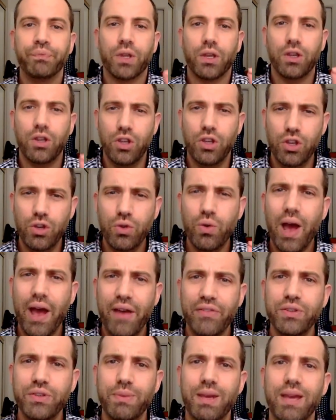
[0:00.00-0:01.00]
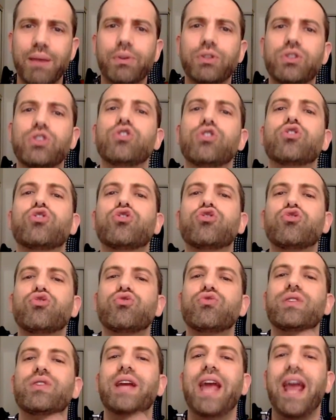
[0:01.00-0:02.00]
You have to be able to
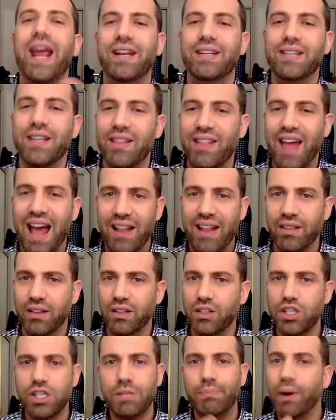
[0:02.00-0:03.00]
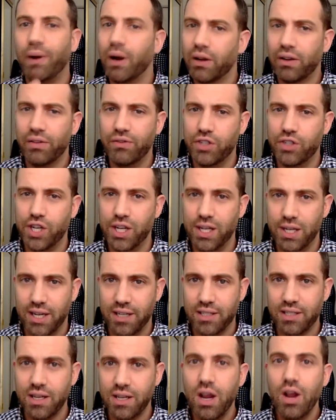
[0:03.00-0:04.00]
create that little spark of
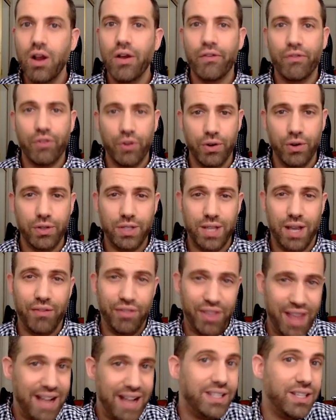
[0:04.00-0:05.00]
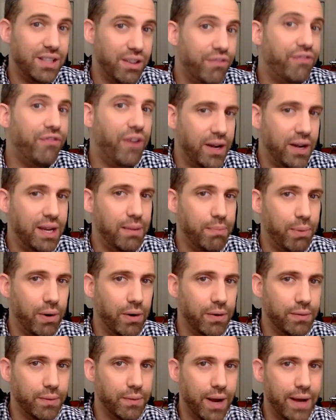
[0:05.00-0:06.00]
genius for yourself. That's the funny part,
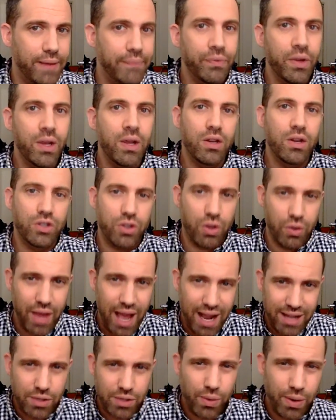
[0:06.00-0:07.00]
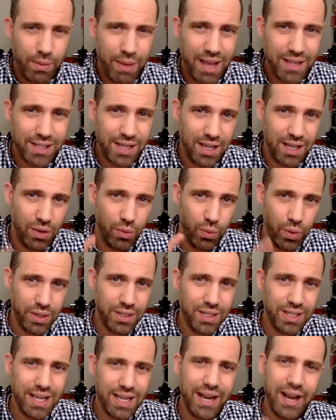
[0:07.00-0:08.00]
right? So that's what I'm asking you. 1 to
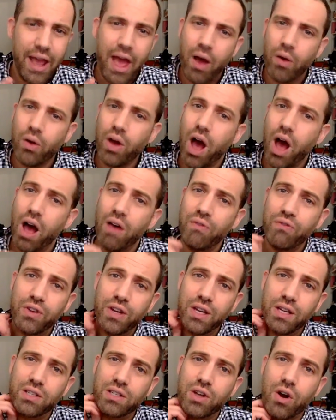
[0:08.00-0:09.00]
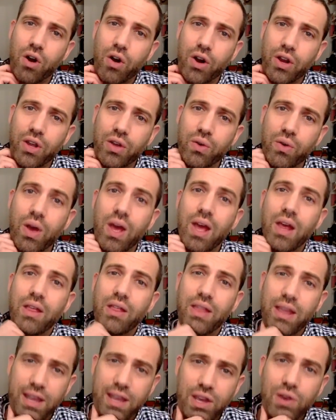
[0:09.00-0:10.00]
10, how confident are you
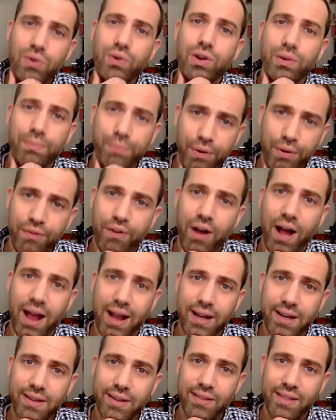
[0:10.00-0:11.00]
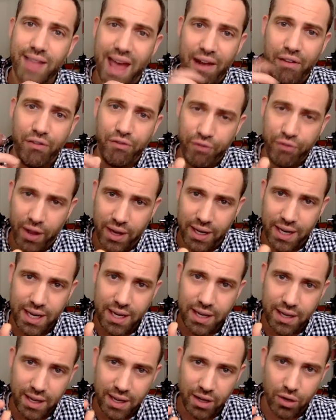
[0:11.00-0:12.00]
that you could provide that funny
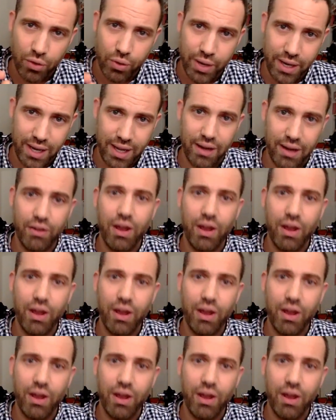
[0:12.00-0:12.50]
ingredient?